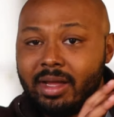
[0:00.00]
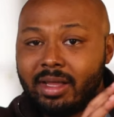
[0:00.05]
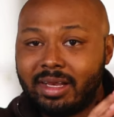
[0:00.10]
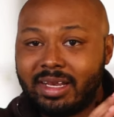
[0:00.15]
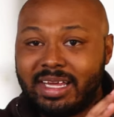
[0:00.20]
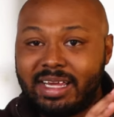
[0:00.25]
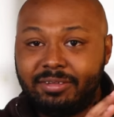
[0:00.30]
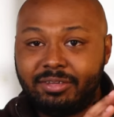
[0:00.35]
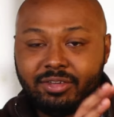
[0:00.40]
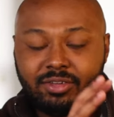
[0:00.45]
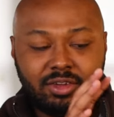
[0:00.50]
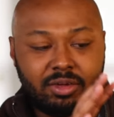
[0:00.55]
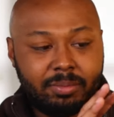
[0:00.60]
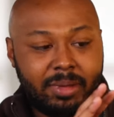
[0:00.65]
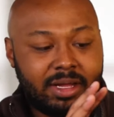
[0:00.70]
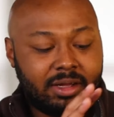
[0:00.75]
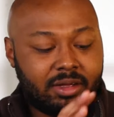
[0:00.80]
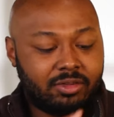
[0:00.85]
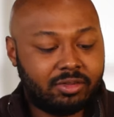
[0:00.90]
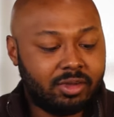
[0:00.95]
leaves to
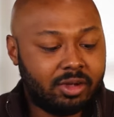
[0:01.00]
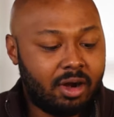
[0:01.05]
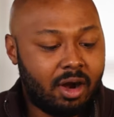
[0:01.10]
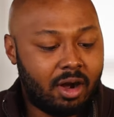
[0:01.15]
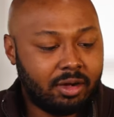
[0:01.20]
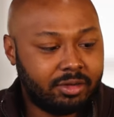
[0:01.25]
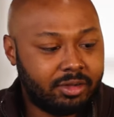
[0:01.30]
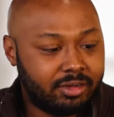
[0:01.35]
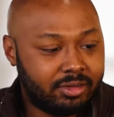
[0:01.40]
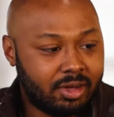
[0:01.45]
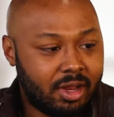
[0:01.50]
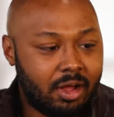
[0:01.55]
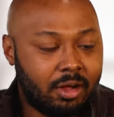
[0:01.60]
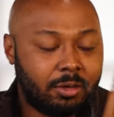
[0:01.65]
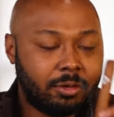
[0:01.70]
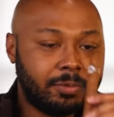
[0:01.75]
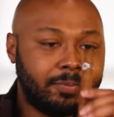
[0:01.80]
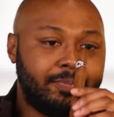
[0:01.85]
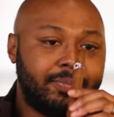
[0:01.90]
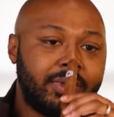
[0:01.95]
make a cigar this
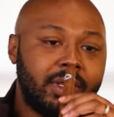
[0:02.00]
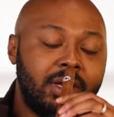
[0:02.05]
long.